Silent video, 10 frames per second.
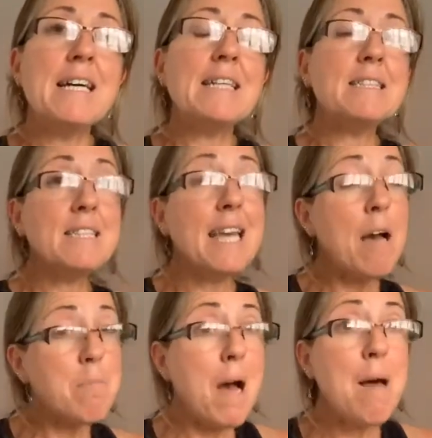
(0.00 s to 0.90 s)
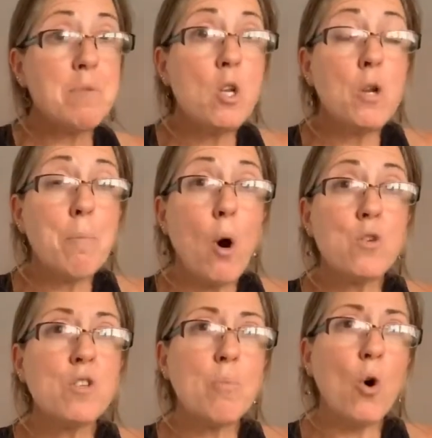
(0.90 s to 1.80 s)
yeah, absolutely
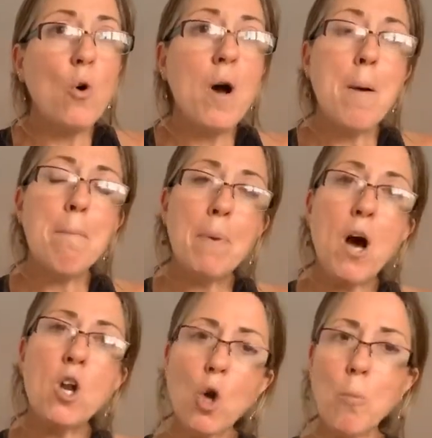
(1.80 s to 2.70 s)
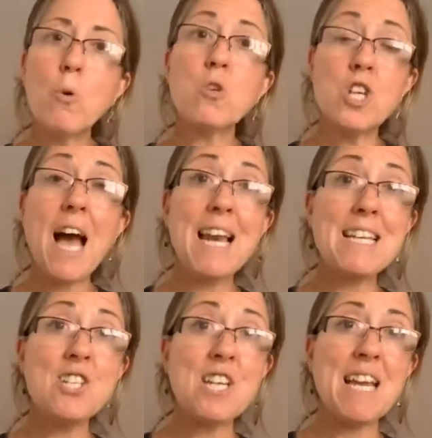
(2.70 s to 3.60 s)
possible, but a lot more
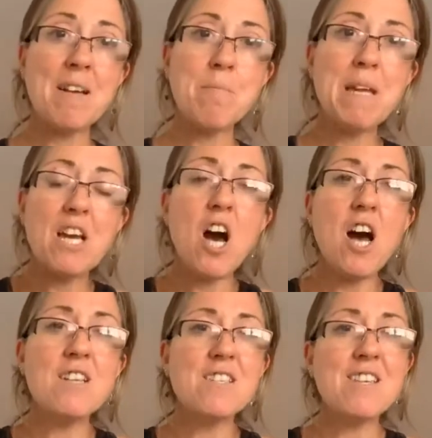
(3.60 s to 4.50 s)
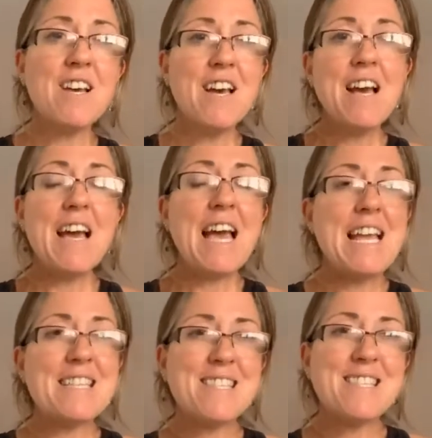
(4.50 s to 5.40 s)
challenging, because
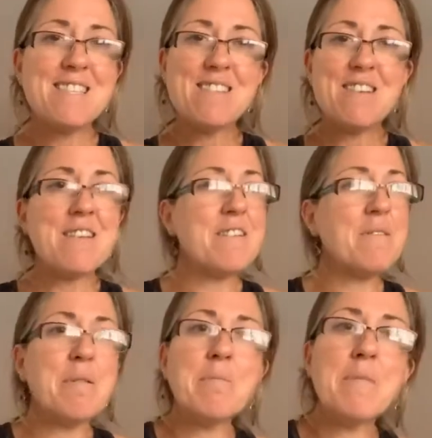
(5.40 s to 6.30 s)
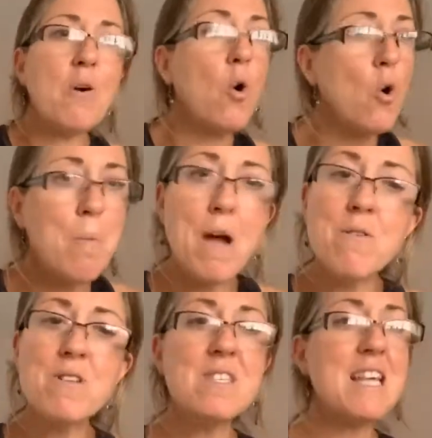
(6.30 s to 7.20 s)
it's
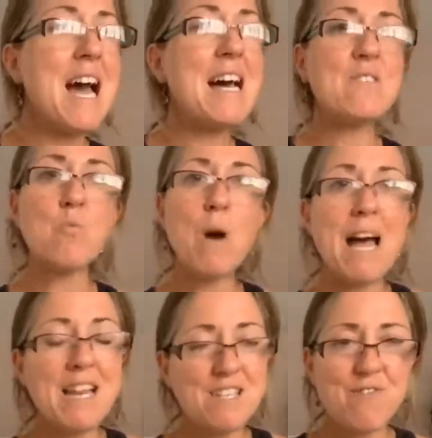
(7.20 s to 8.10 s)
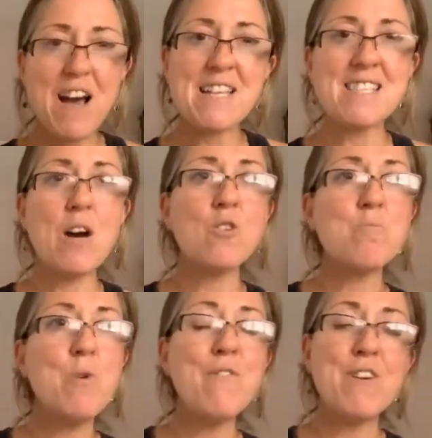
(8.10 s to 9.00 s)
hormones as well as fat cells
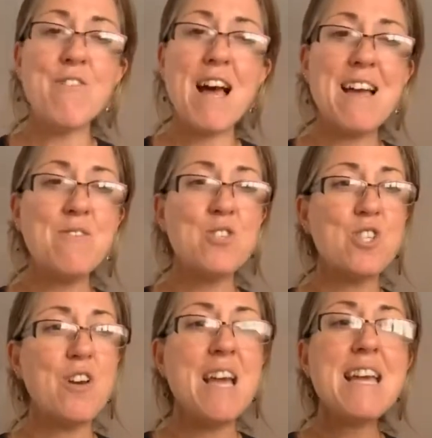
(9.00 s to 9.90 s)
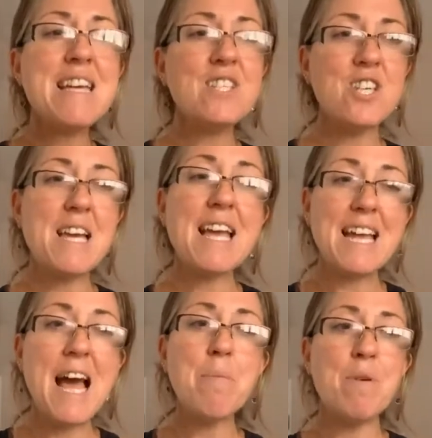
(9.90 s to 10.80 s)
moving around. So it can
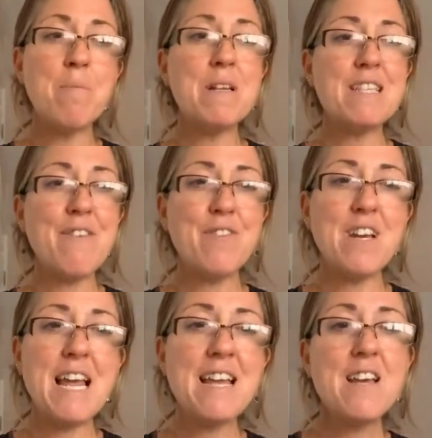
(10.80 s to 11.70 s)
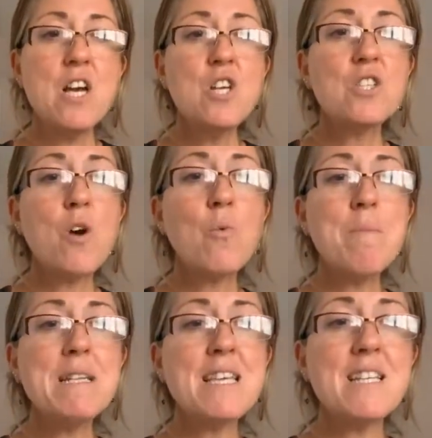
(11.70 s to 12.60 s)
happen, but definitely. So
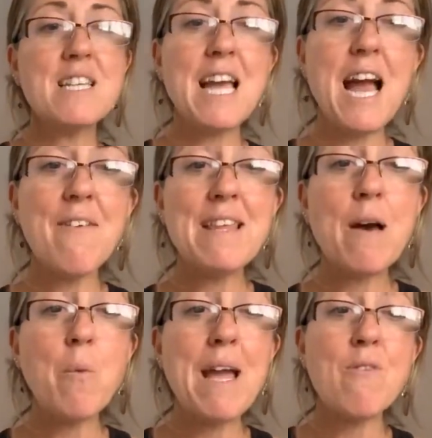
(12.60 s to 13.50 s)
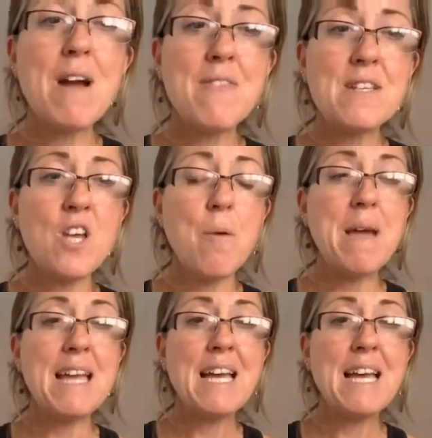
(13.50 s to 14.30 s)
women tend to carry their weight around their tummy,